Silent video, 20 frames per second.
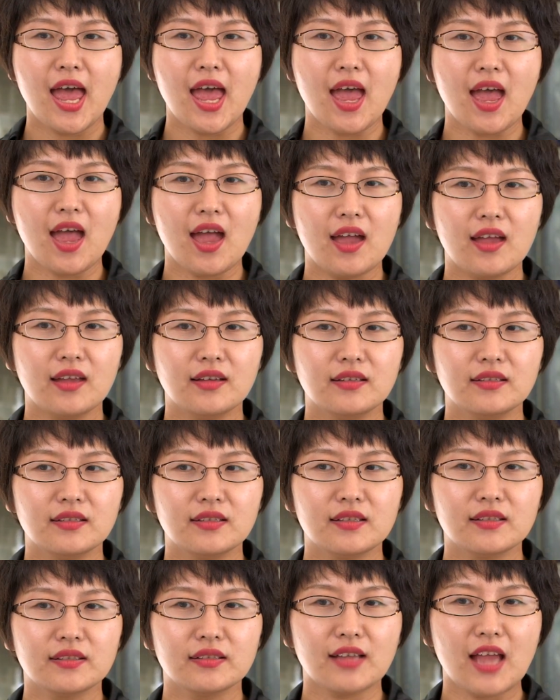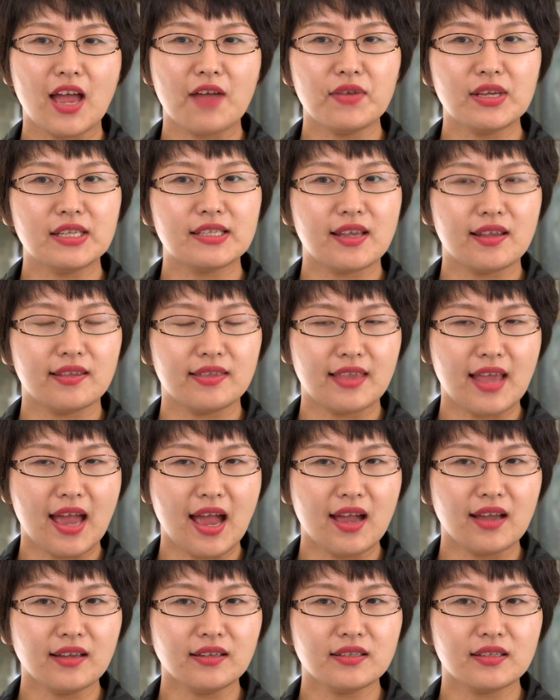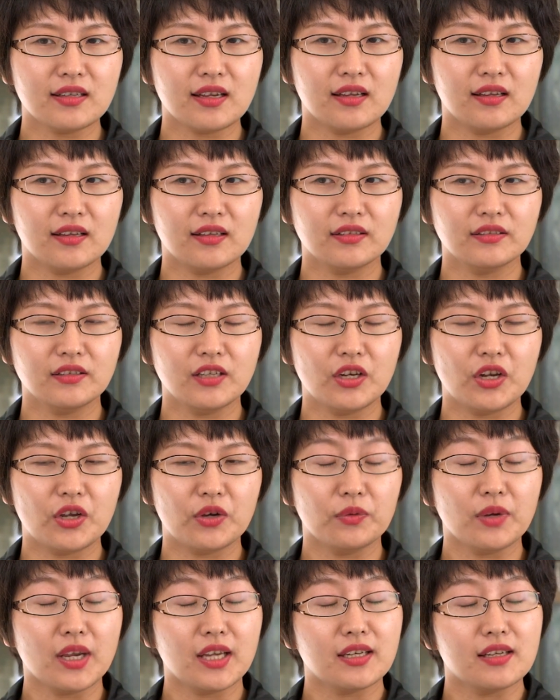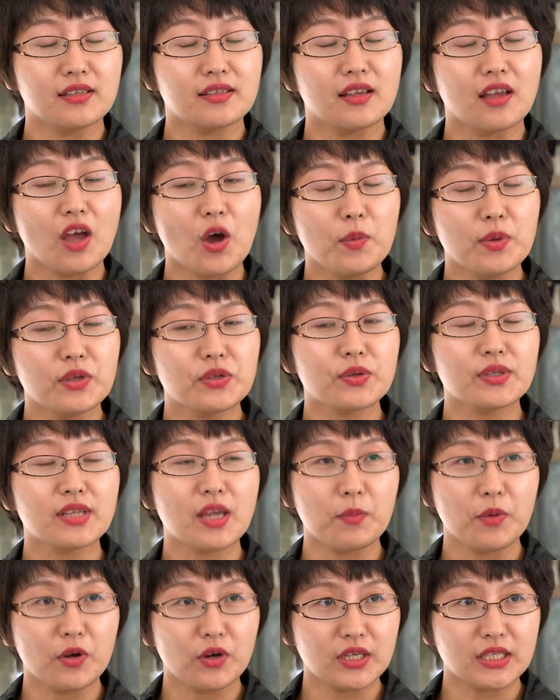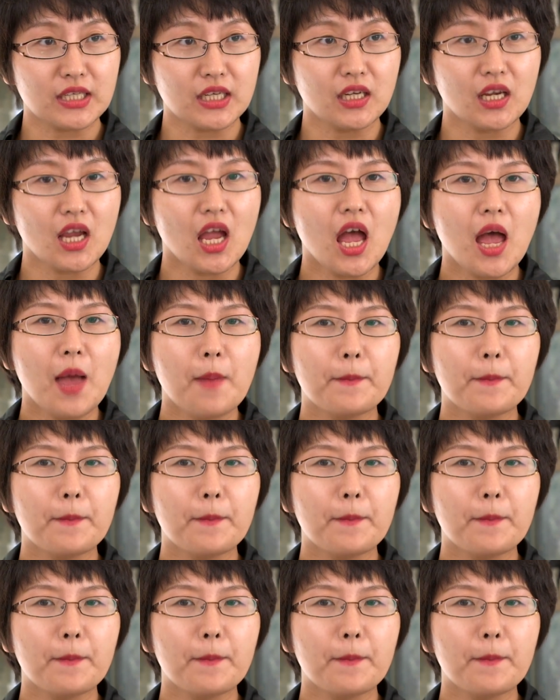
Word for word: And having said that, uh, you know, it is an open source community,